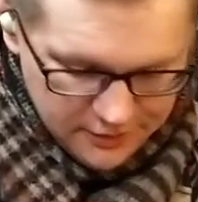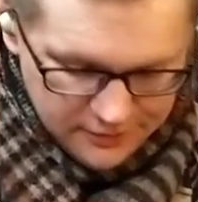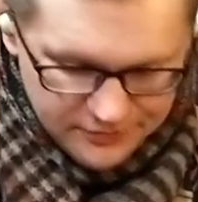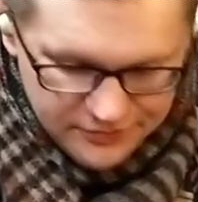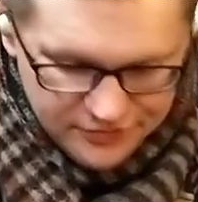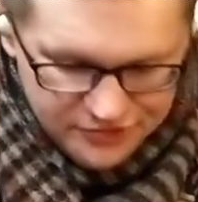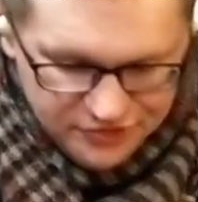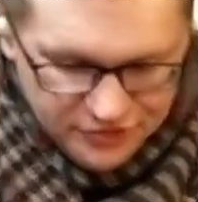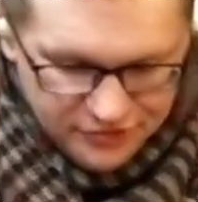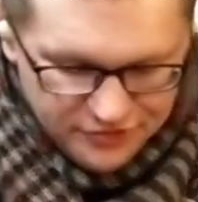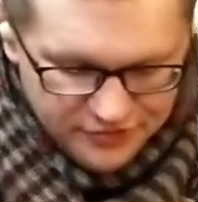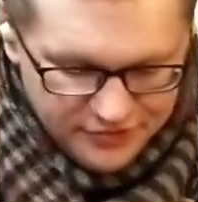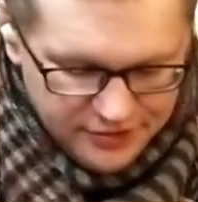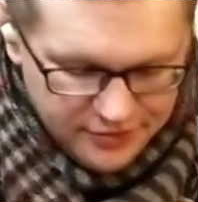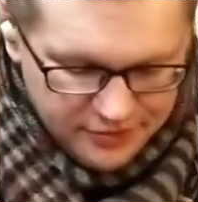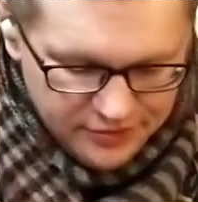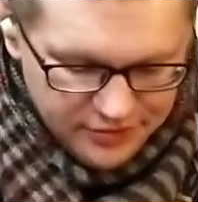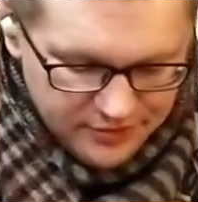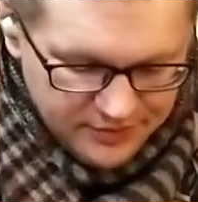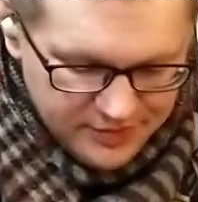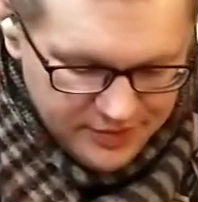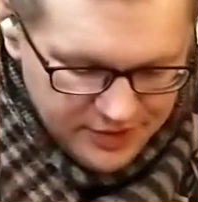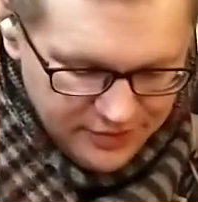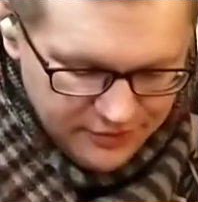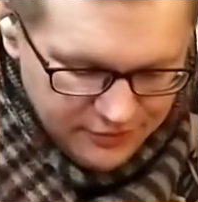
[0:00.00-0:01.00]
so the
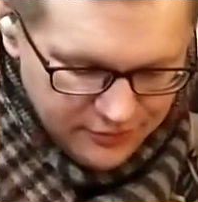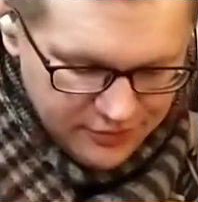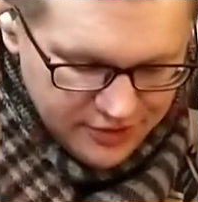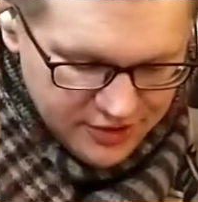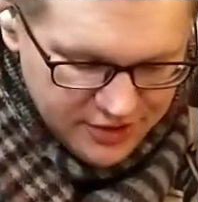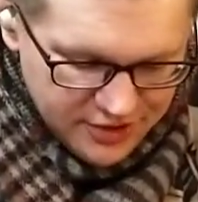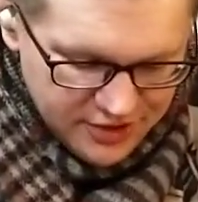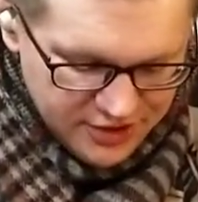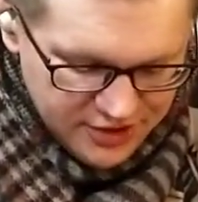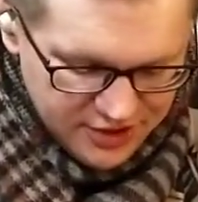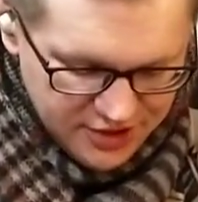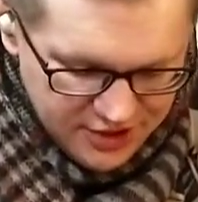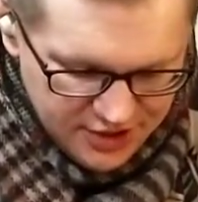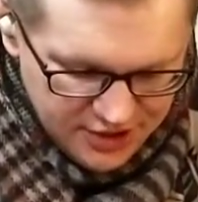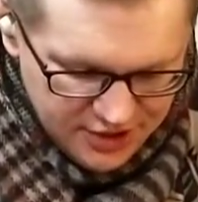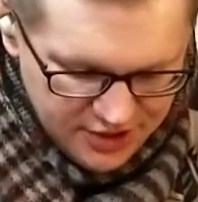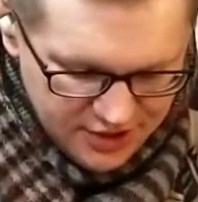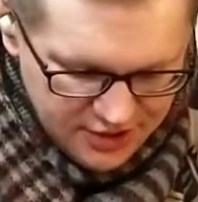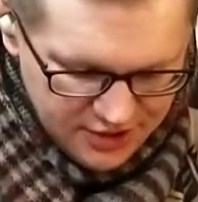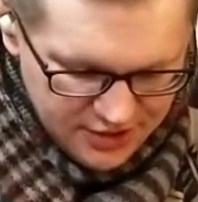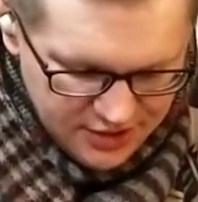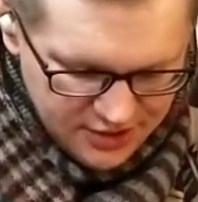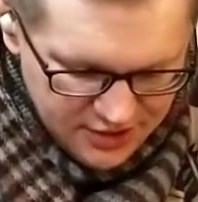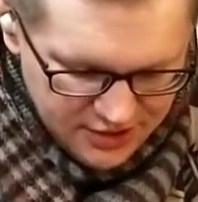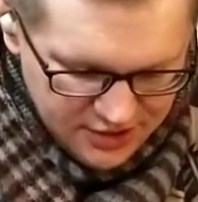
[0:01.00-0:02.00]
only bit we're going to
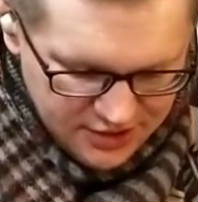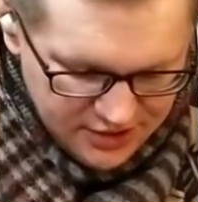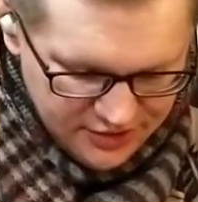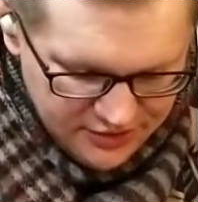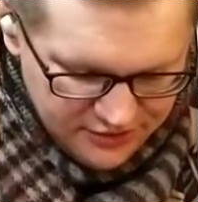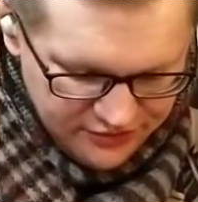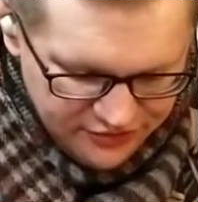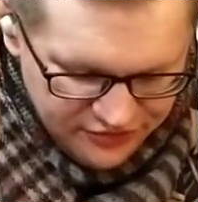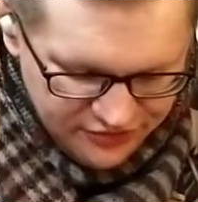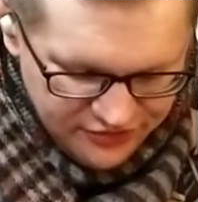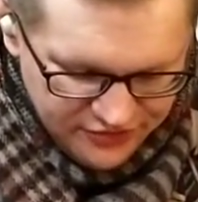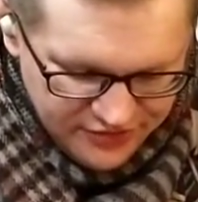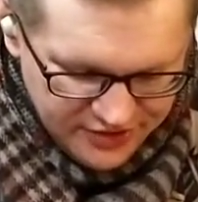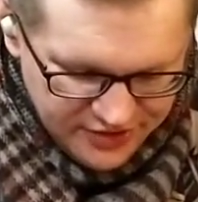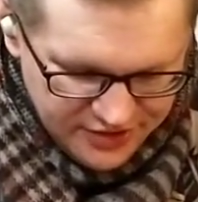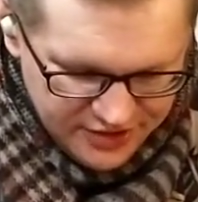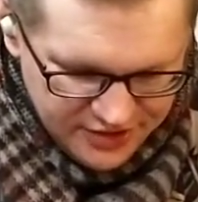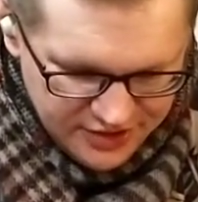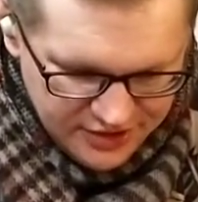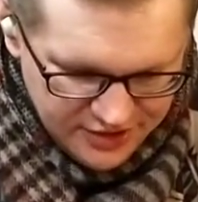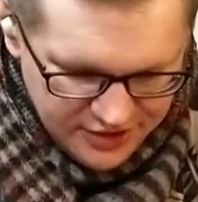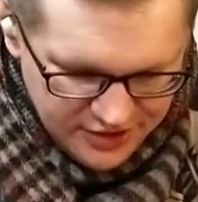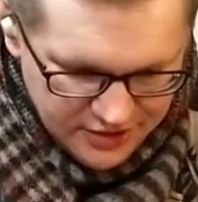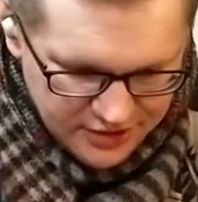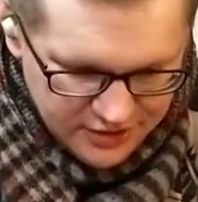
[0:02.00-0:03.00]
need is
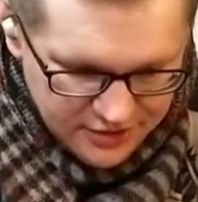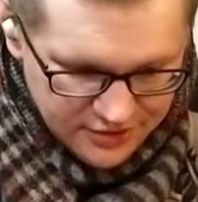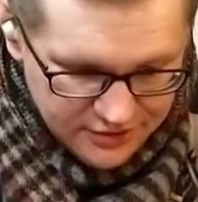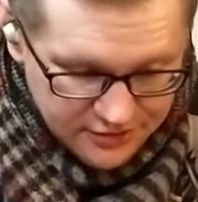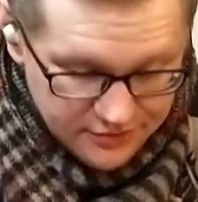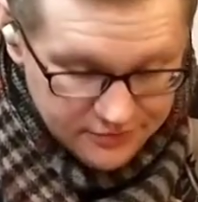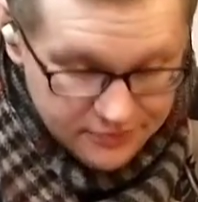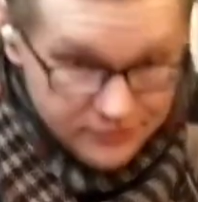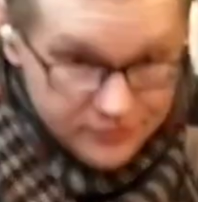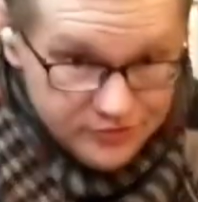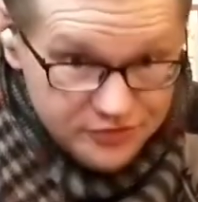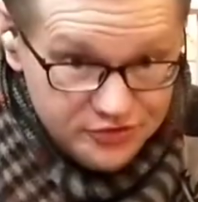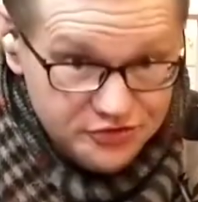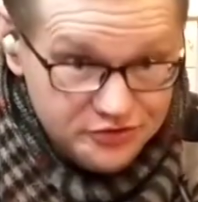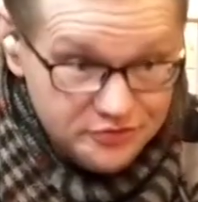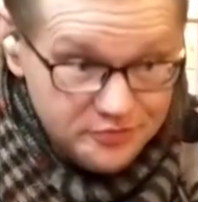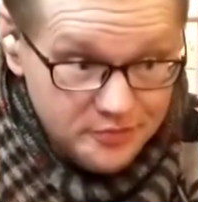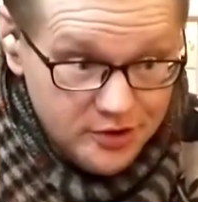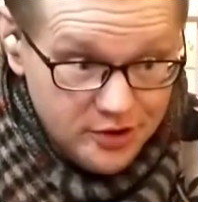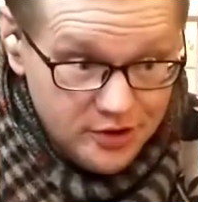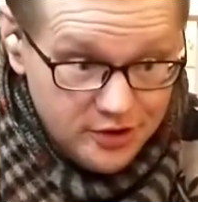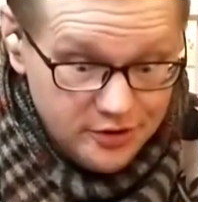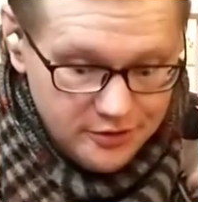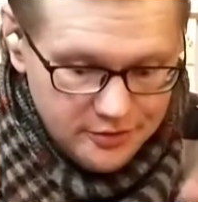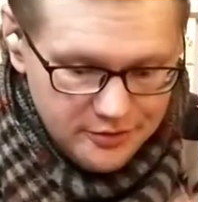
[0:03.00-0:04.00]
the
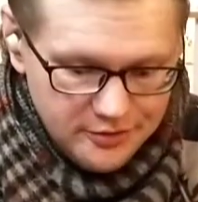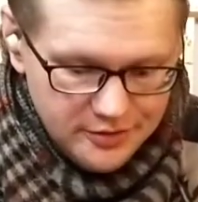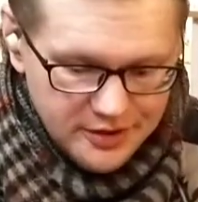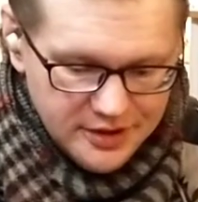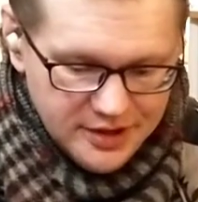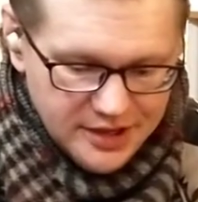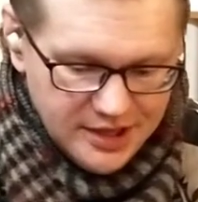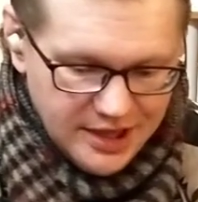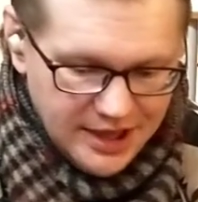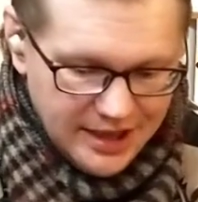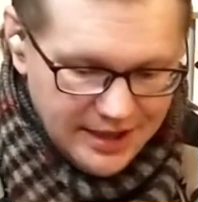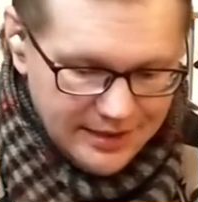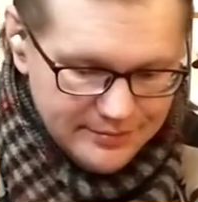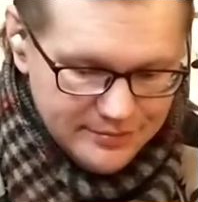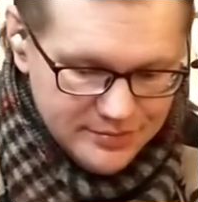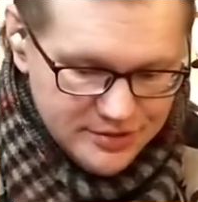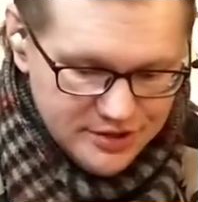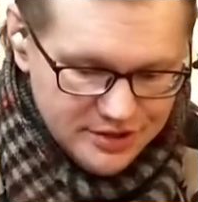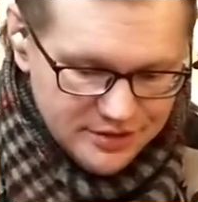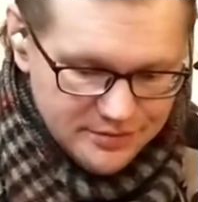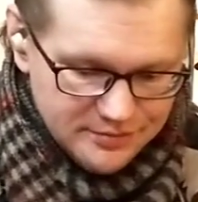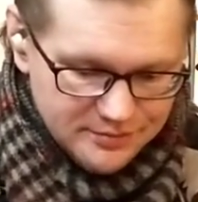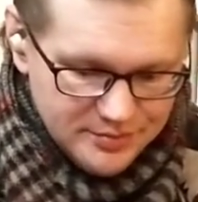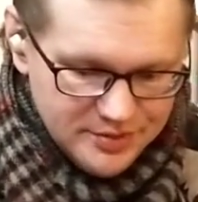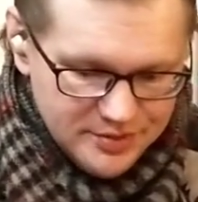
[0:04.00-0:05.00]
small
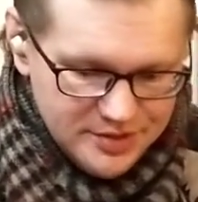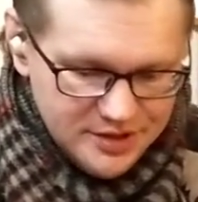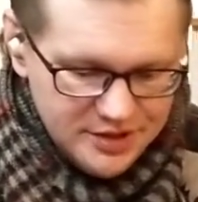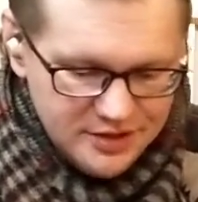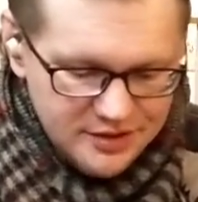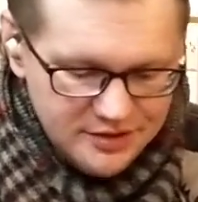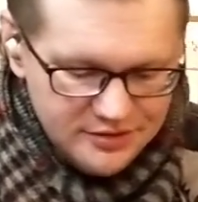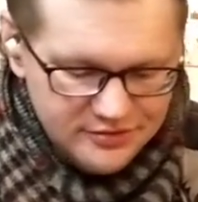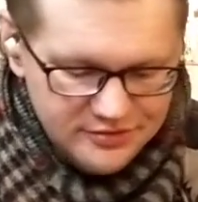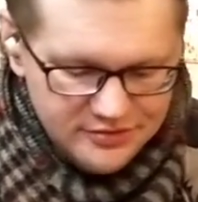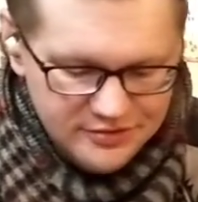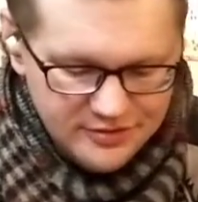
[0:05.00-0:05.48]
cabinet bit.